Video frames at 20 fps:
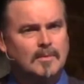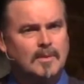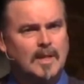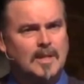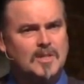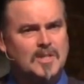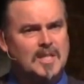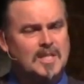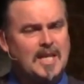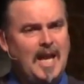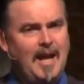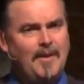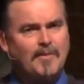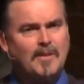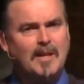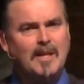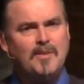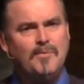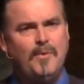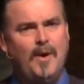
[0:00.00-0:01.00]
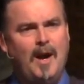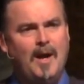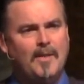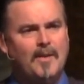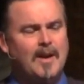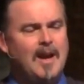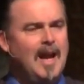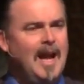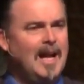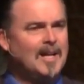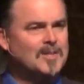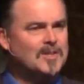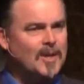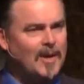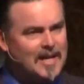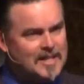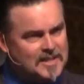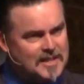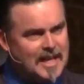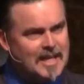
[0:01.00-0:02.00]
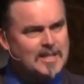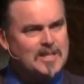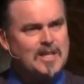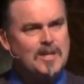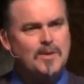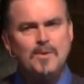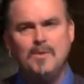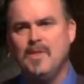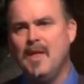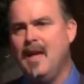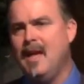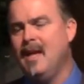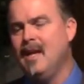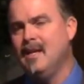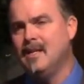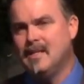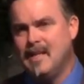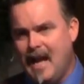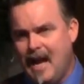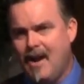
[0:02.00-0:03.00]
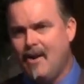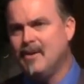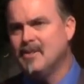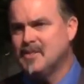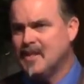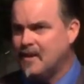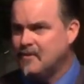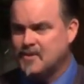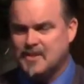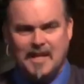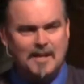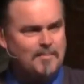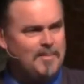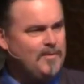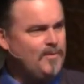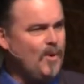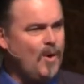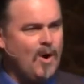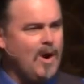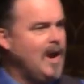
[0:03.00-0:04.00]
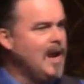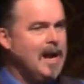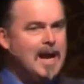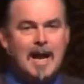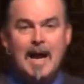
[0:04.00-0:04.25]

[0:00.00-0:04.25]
It's his heavenly father. And so I say to you then, now, as I've said before,